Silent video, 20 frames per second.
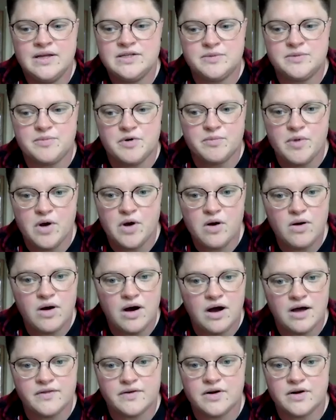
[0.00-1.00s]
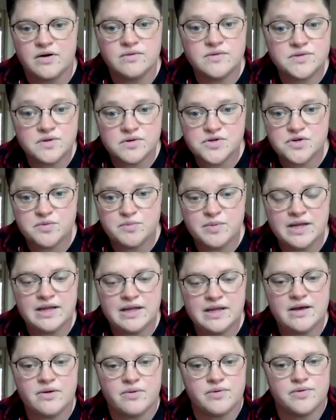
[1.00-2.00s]
promote on their own social
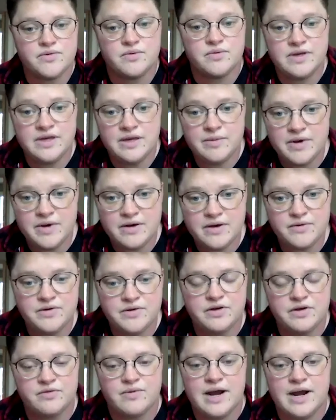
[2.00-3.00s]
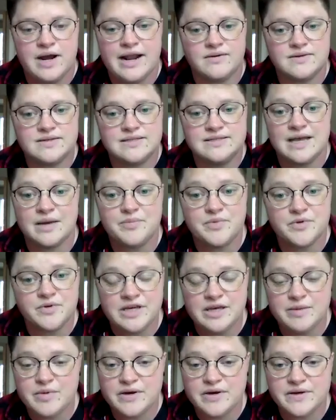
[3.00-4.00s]
media or through email. You can write out sample
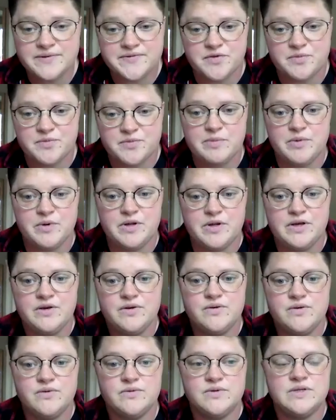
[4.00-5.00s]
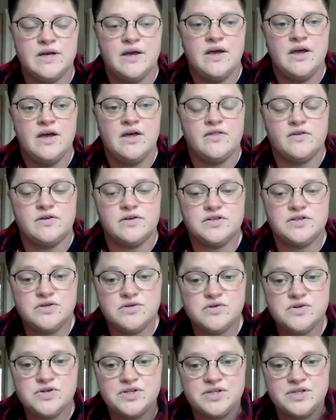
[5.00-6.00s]
emails for people to use. There's
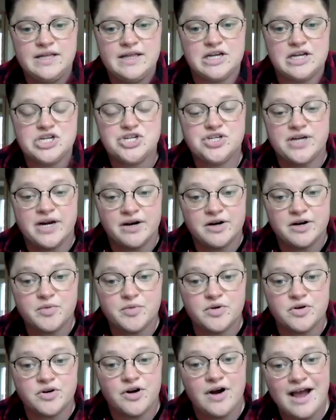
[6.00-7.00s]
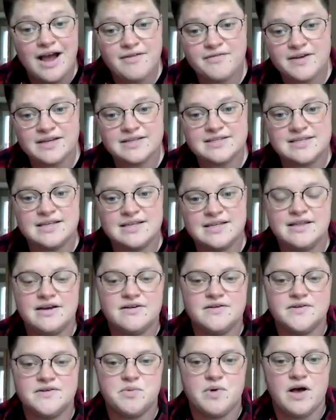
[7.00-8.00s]
usually like shareable graphics in there
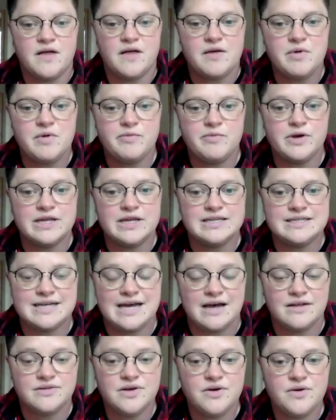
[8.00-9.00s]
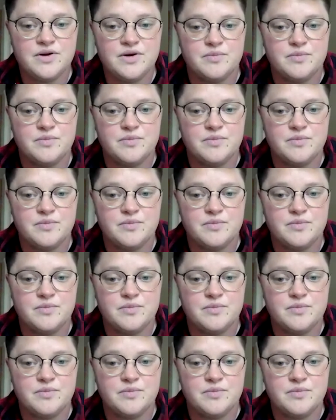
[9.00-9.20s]
as well that people can download